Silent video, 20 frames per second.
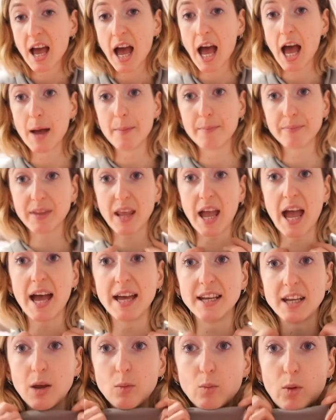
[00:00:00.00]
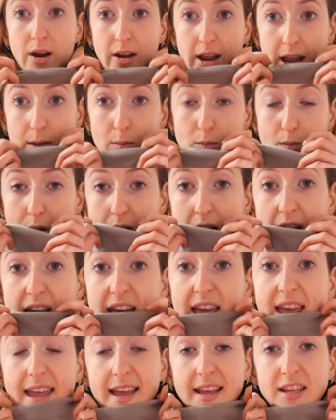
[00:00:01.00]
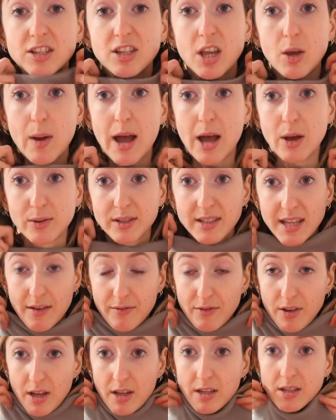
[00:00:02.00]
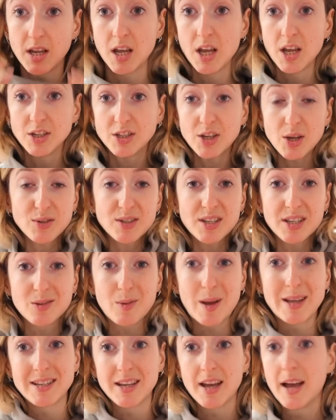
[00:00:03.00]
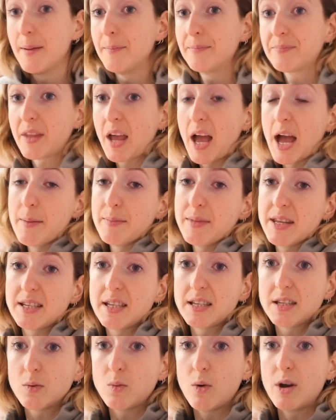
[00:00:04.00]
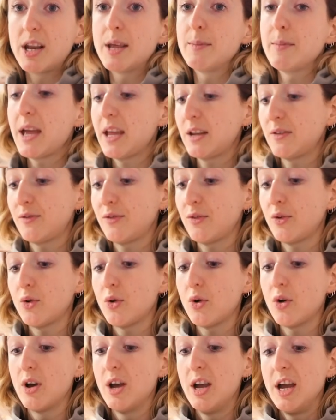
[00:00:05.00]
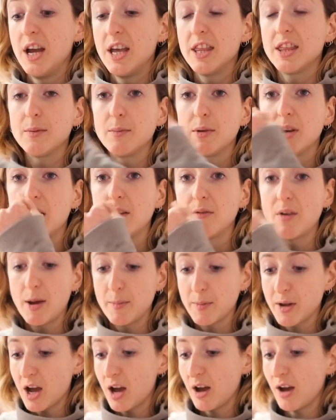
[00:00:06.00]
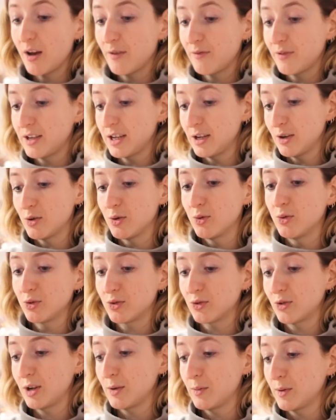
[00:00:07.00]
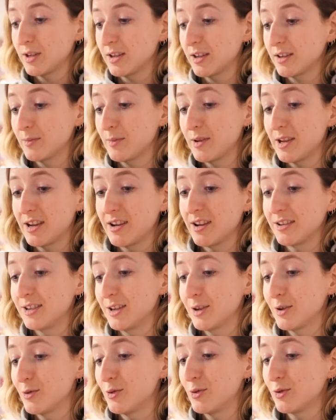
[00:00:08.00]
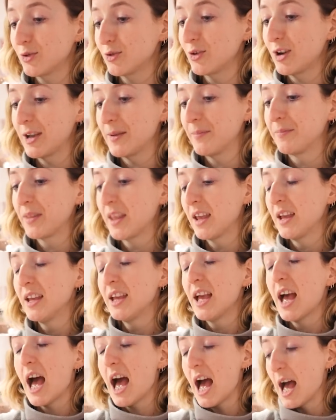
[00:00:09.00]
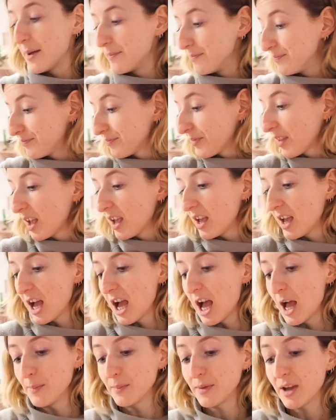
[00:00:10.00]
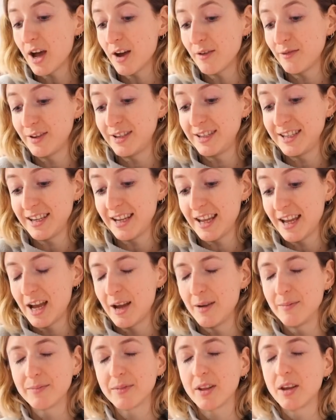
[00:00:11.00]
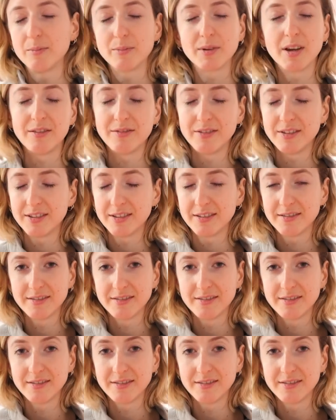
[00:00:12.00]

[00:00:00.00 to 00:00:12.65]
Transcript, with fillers: Um, and I'm wearing my Sew House 7 toaster sweater. Um, this is the one I made for the Minerva. I'm covered in corduroy because I've been cutting corduroy. Um, I'm covered. Oh, um, I'm covered.